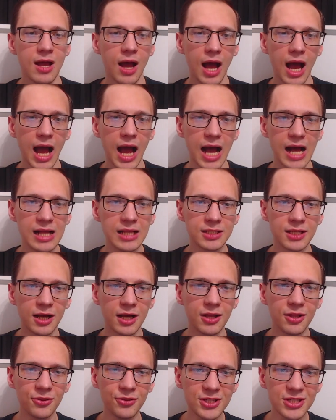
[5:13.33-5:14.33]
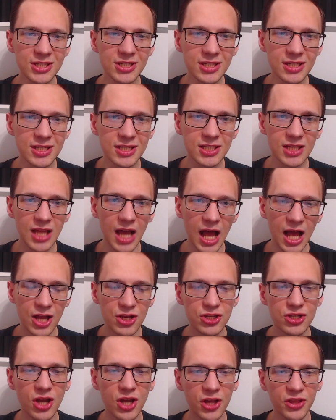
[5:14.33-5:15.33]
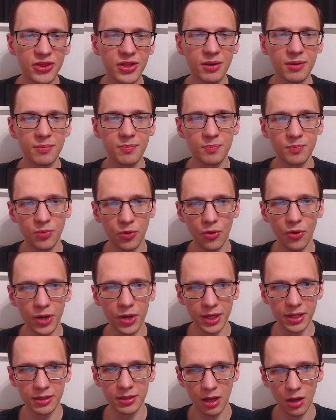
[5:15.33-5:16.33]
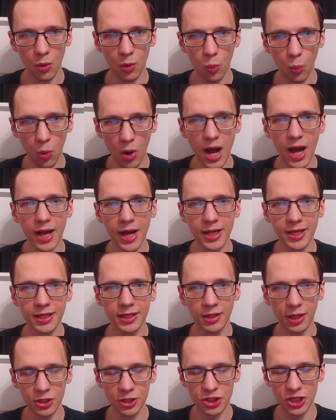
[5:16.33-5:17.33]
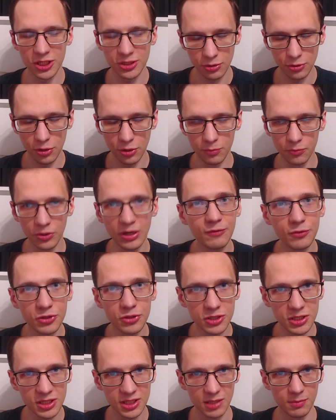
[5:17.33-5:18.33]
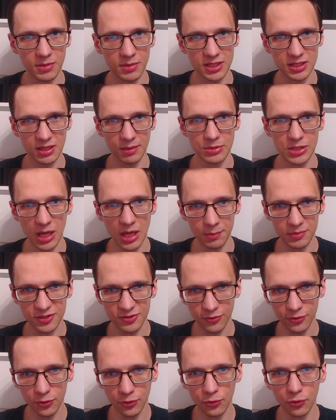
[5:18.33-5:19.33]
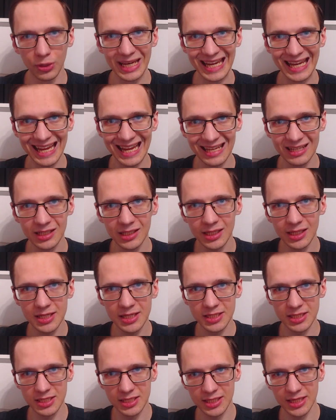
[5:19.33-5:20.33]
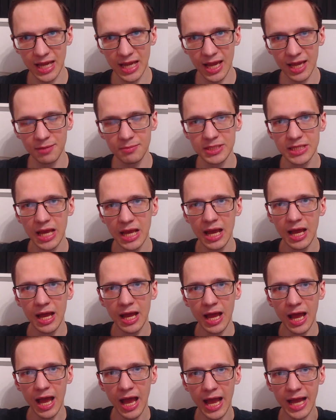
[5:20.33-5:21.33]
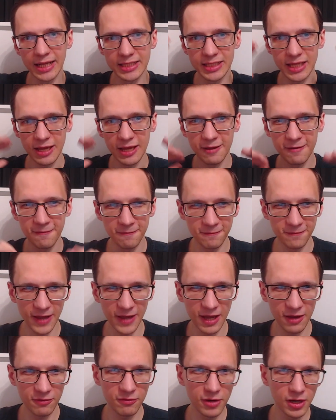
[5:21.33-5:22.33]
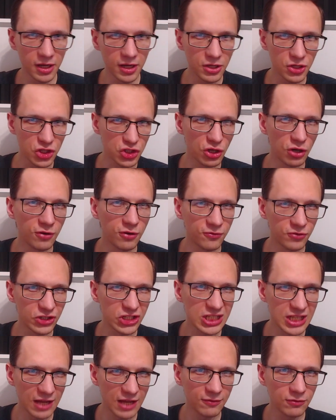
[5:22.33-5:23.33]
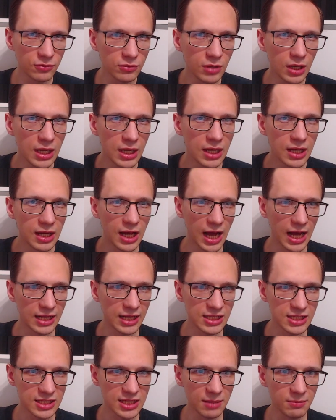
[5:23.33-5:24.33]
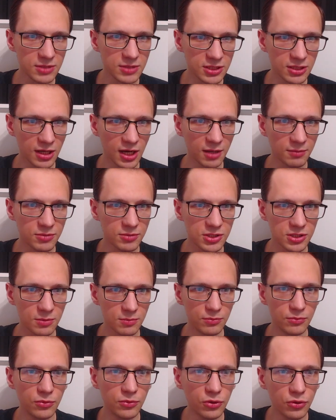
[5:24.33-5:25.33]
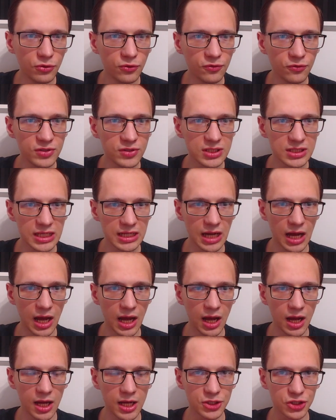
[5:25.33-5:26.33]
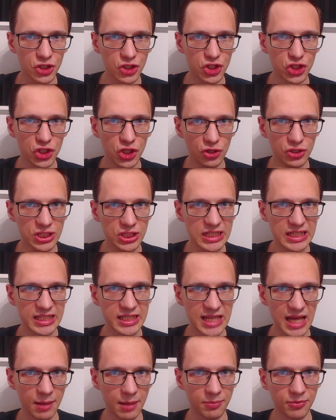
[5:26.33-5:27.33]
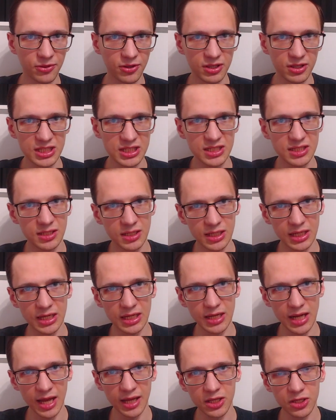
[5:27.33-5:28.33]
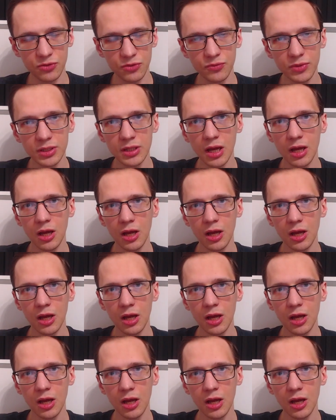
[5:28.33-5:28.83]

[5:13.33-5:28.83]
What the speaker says: And this is another point why the chess.com review system is sometimes flawed. It analyzes games at a very surface level, and sometimes moves that are at a certain depth considered inaccurate.